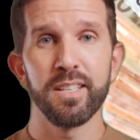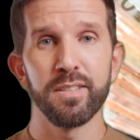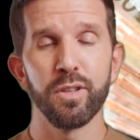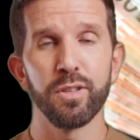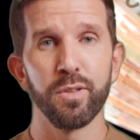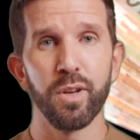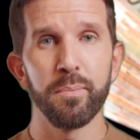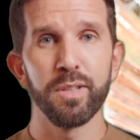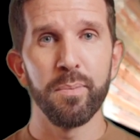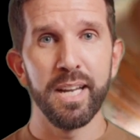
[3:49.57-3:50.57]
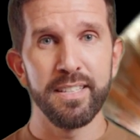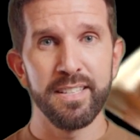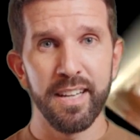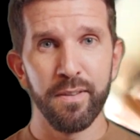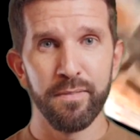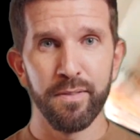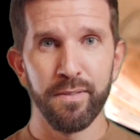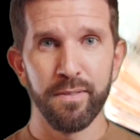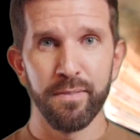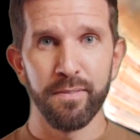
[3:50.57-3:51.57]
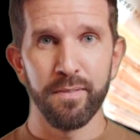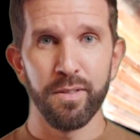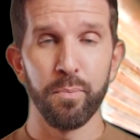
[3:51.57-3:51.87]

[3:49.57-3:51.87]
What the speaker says: does not corrupt by itself. The